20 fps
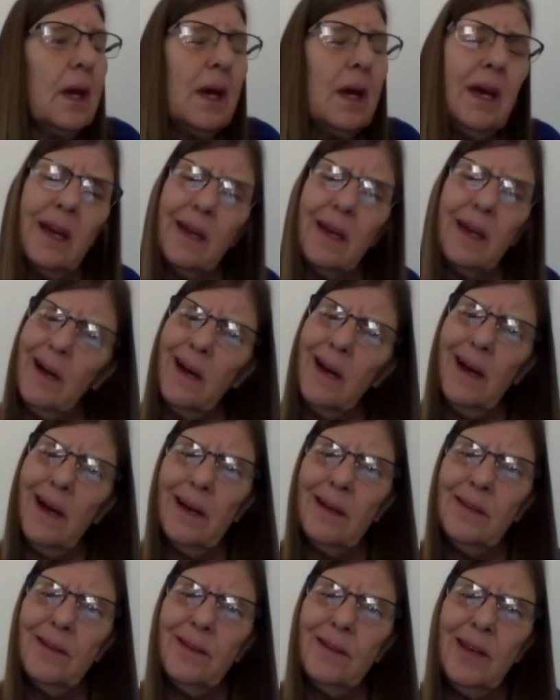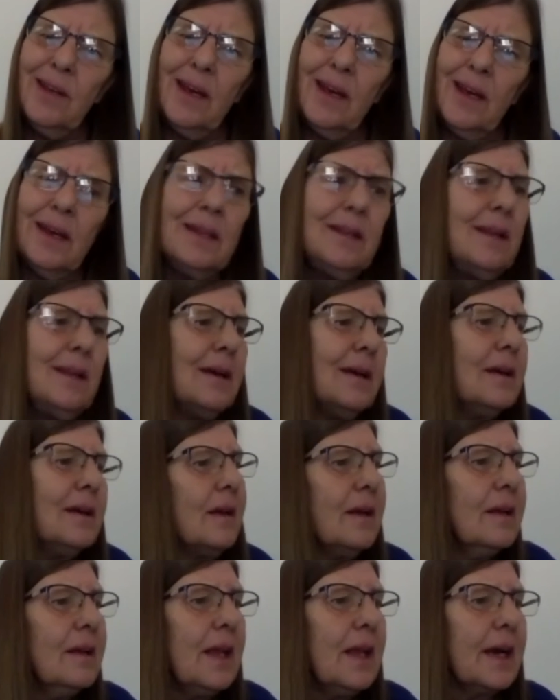and cocked his head
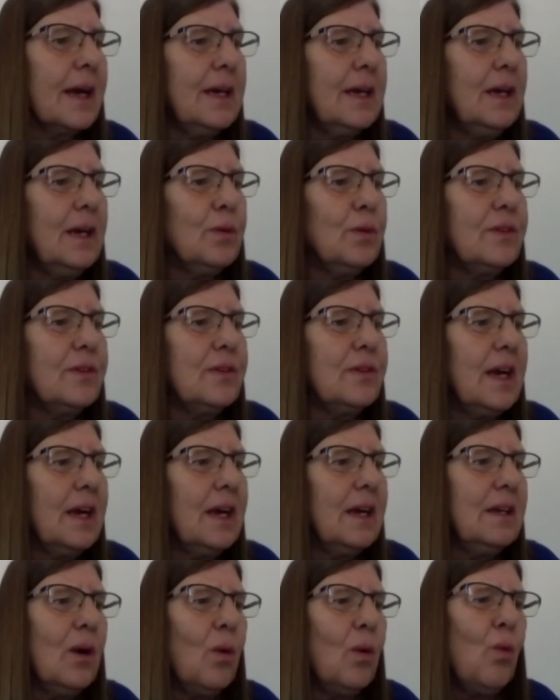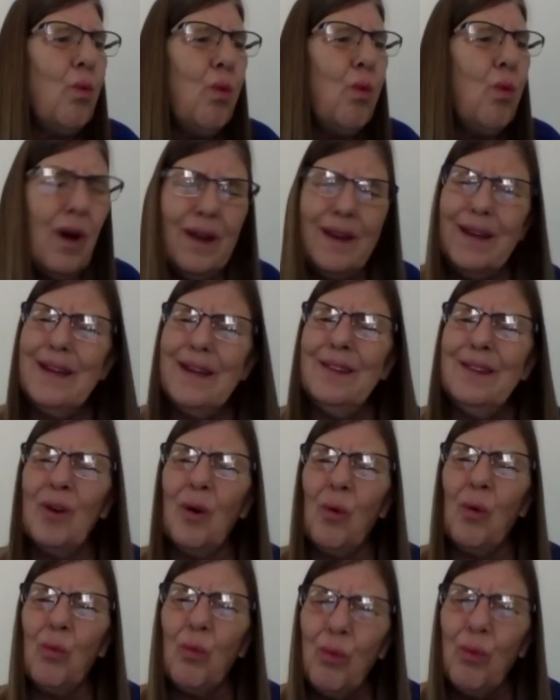like he was saying, what in
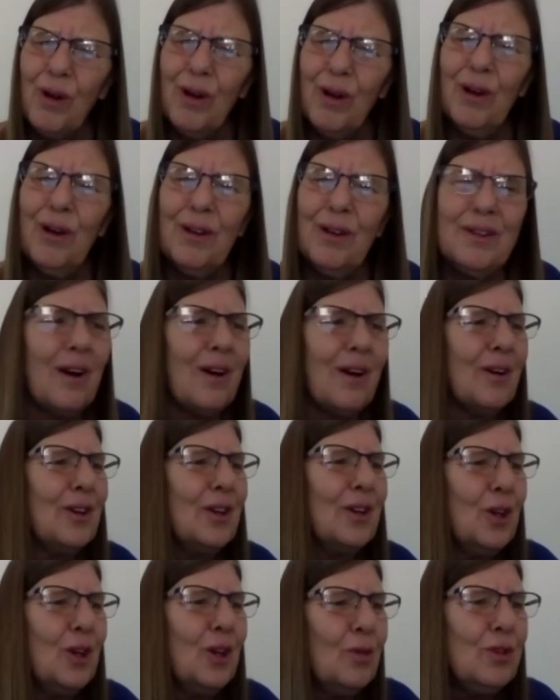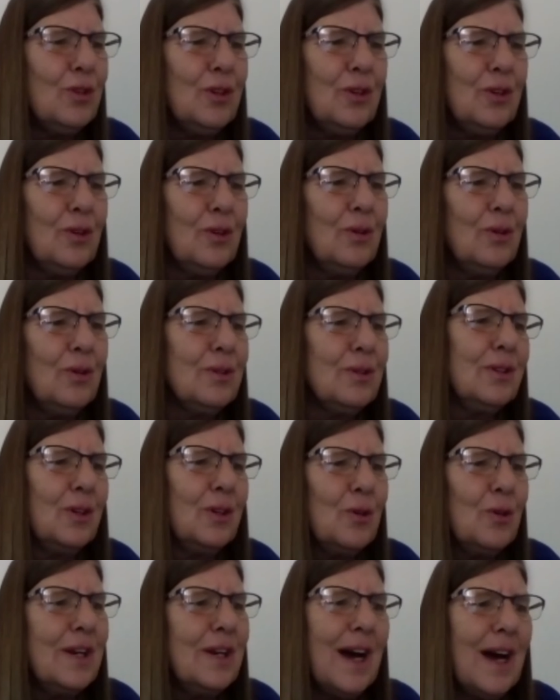the world are you two
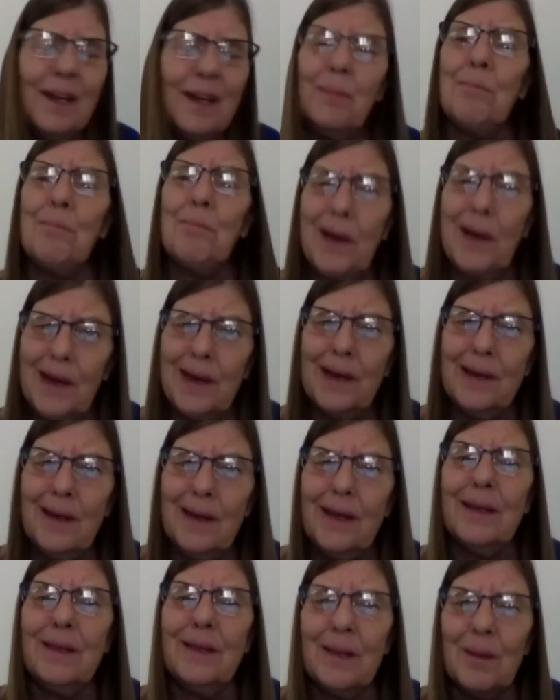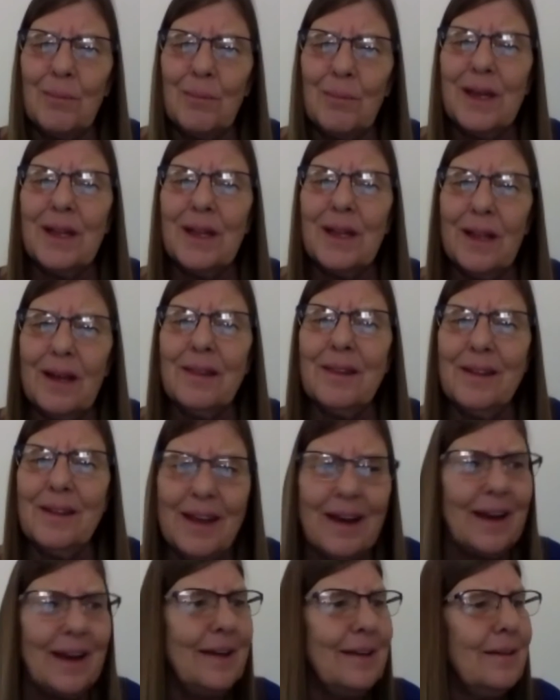doing out of bed in the middle of the
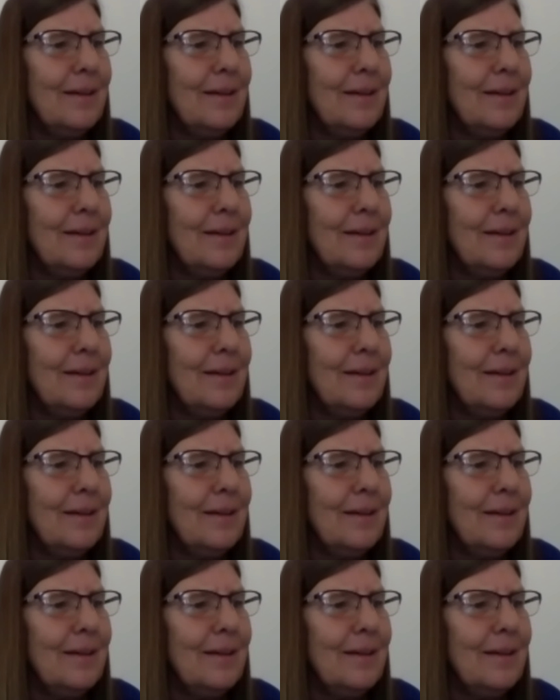night?